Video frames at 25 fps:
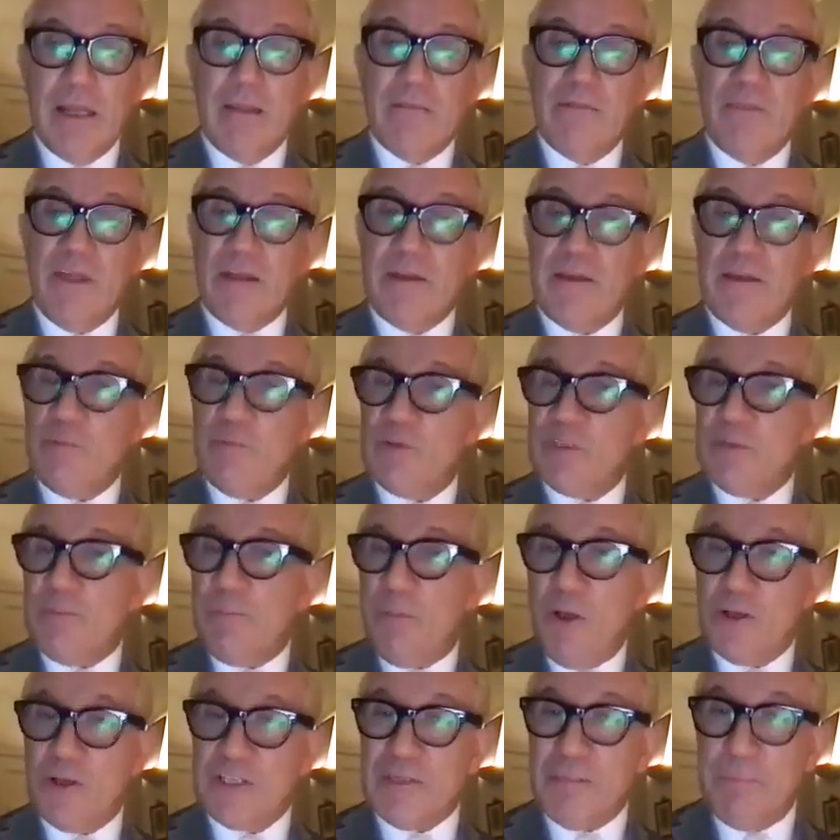that it was a
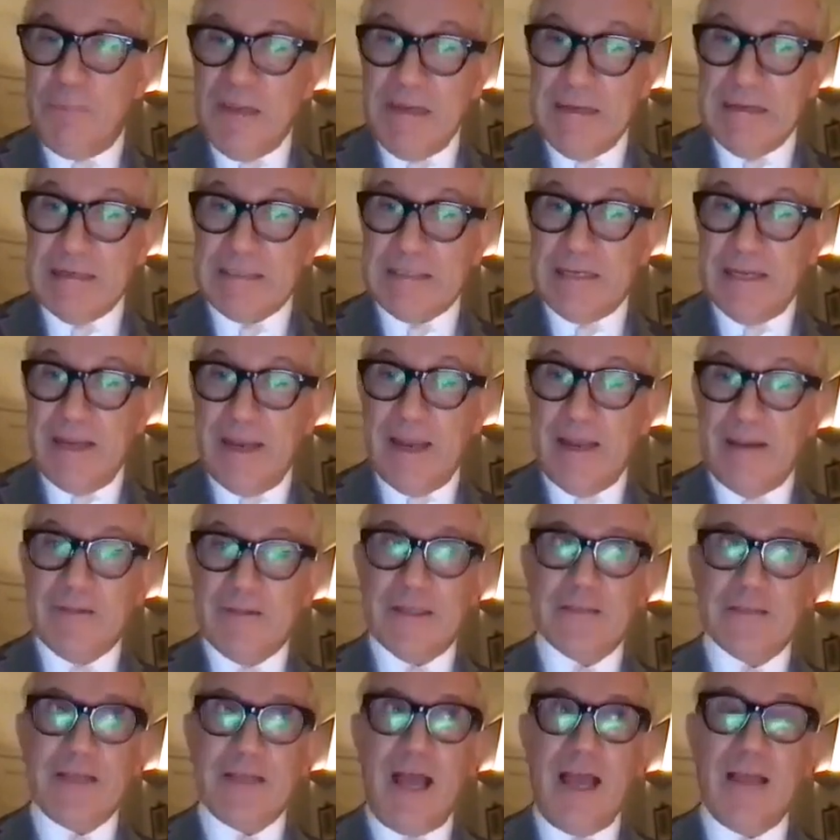possibility
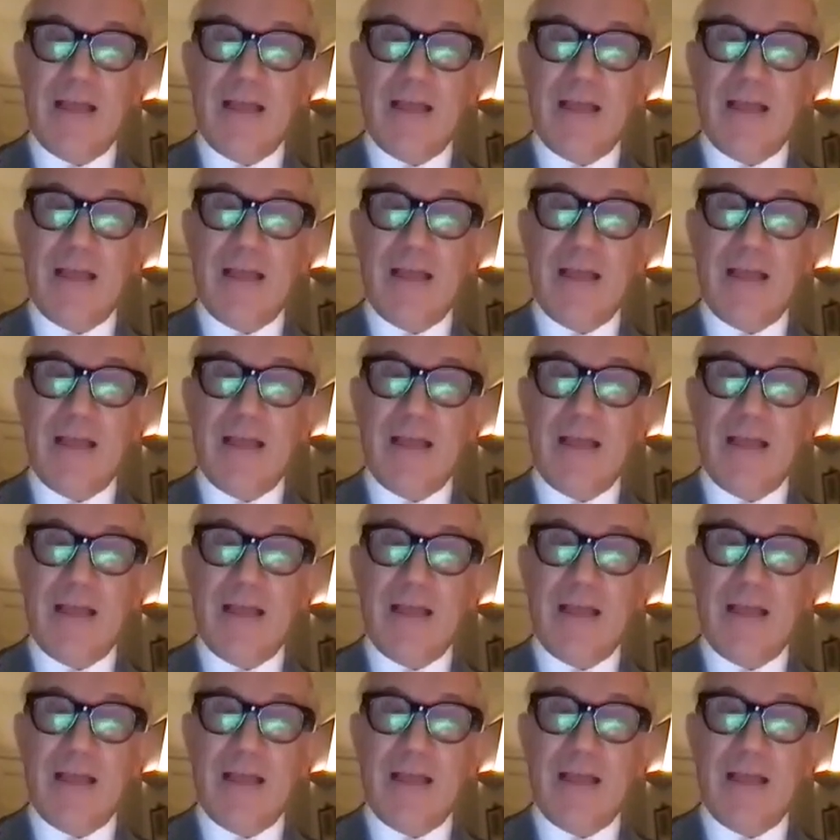that